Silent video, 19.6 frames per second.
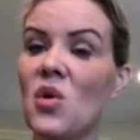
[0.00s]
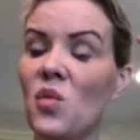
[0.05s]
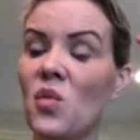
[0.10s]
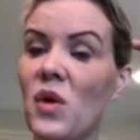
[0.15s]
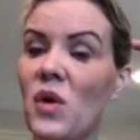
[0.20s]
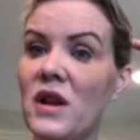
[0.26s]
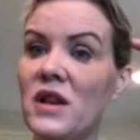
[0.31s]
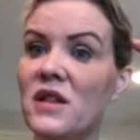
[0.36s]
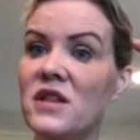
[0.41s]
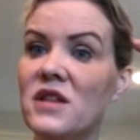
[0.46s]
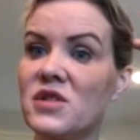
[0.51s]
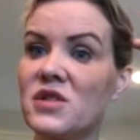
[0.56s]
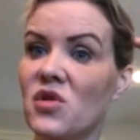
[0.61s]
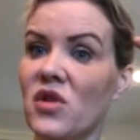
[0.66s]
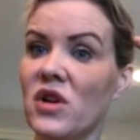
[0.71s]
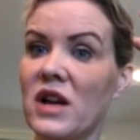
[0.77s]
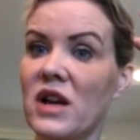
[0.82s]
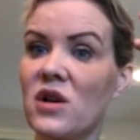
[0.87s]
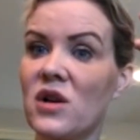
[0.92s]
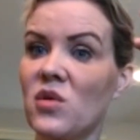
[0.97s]
when the
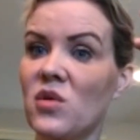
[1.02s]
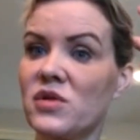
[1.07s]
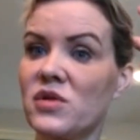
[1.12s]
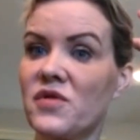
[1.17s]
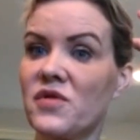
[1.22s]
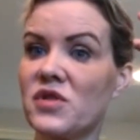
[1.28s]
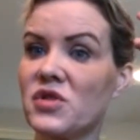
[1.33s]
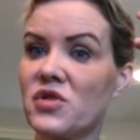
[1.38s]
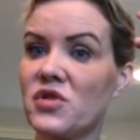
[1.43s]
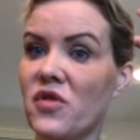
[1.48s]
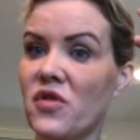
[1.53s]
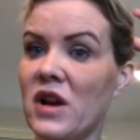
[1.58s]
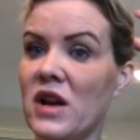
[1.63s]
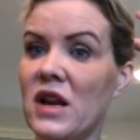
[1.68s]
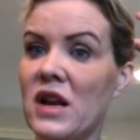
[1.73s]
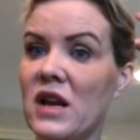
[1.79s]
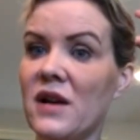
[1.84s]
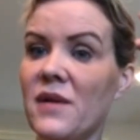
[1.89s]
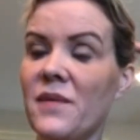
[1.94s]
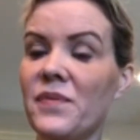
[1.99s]
surrogate goes for
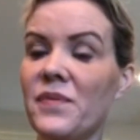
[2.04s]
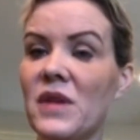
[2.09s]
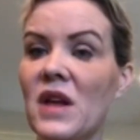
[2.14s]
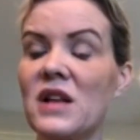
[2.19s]
screening.